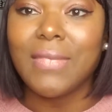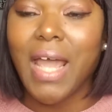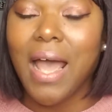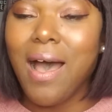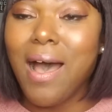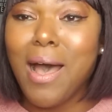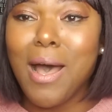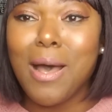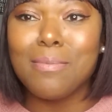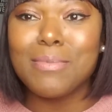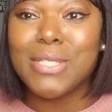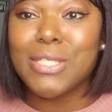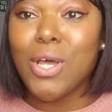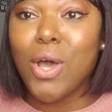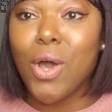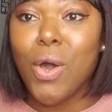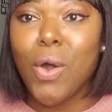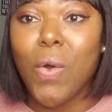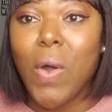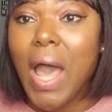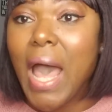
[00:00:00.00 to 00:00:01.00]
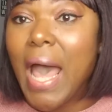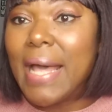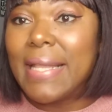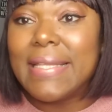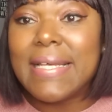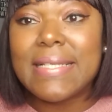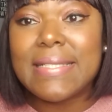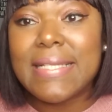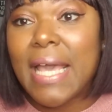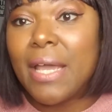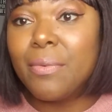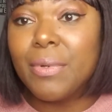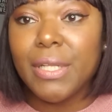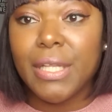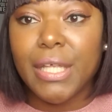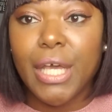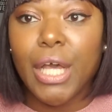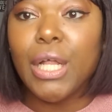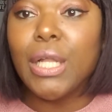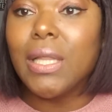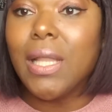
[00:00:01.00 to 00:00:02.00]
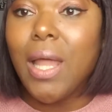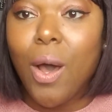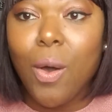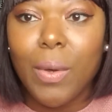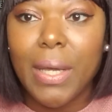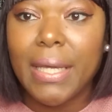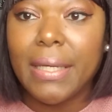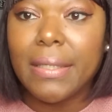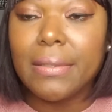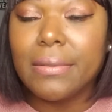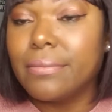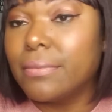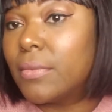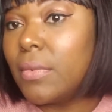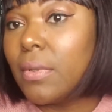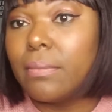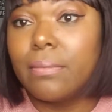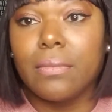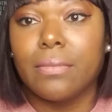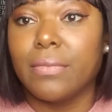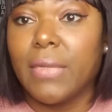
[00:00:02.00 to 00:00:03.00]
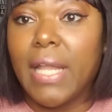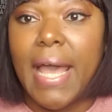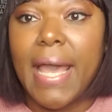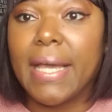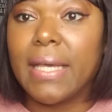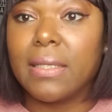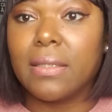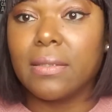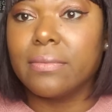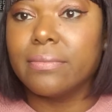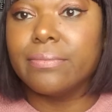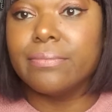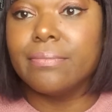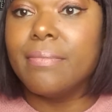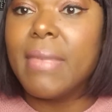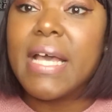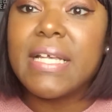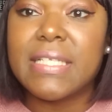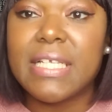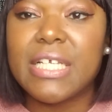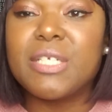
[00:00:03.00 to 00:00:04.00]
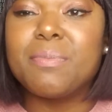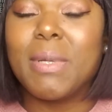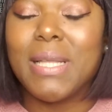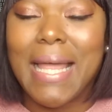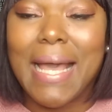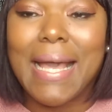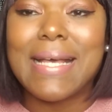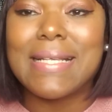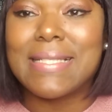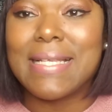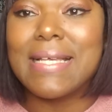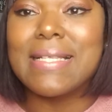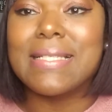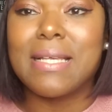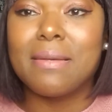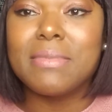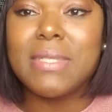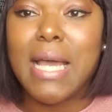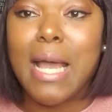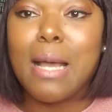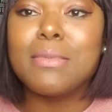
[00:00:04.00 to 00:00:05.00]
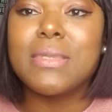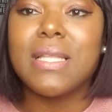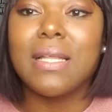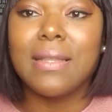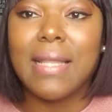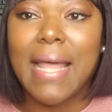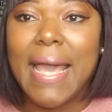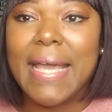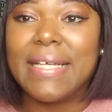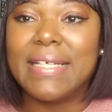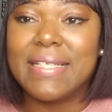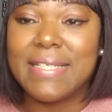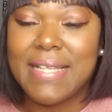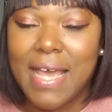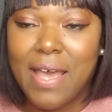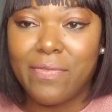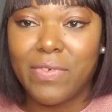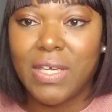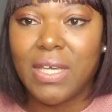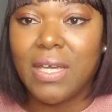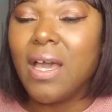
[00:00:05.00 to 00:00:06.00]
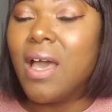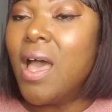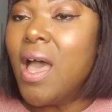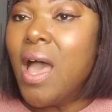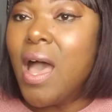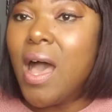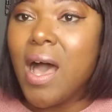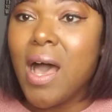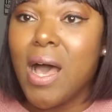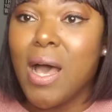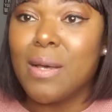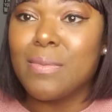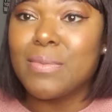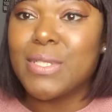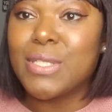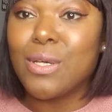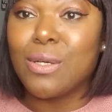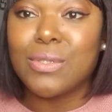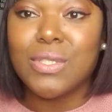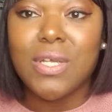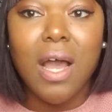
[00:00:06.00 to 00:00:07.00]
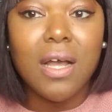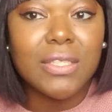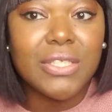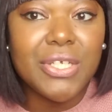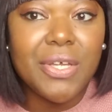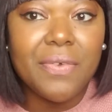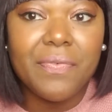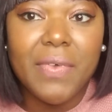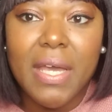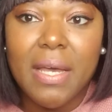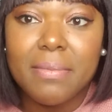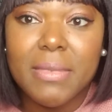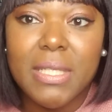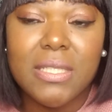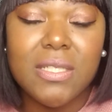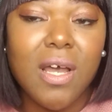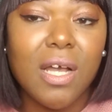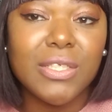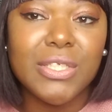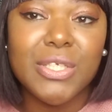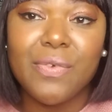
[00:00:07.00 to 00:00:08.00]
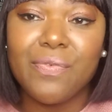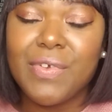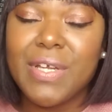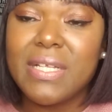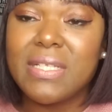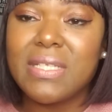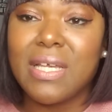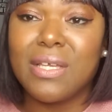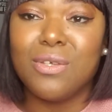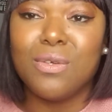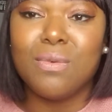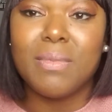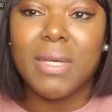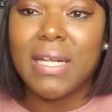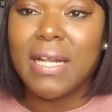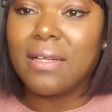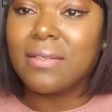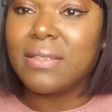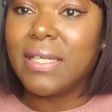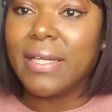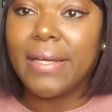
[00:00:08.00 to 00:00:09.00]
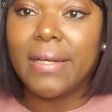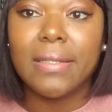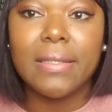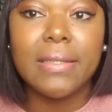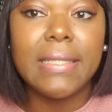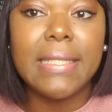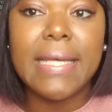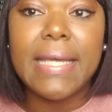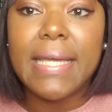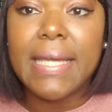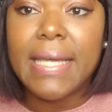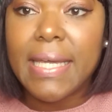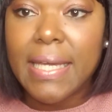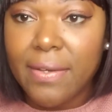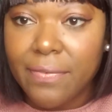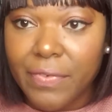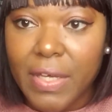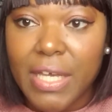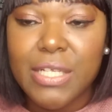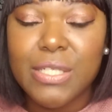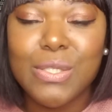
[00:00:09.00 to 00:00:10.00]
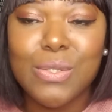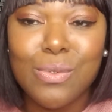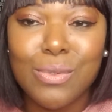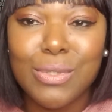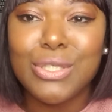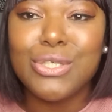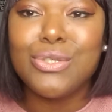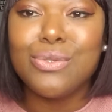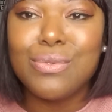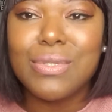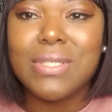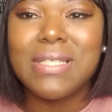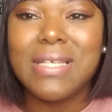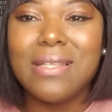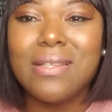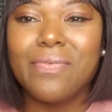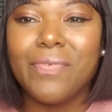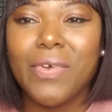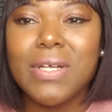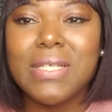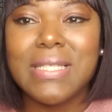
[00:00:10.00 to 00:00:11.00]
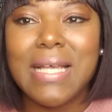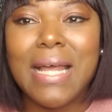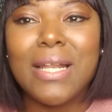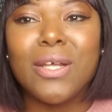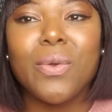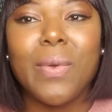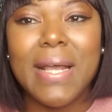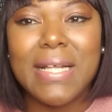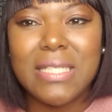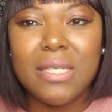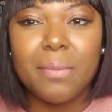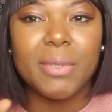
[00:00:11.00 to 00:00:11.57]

So this ain't really a glowing like message, but like I said, sometimes the light is heavy. So talk to your family, talk to your friends, and you men out there, leave as soon as you see the first sign of crazy.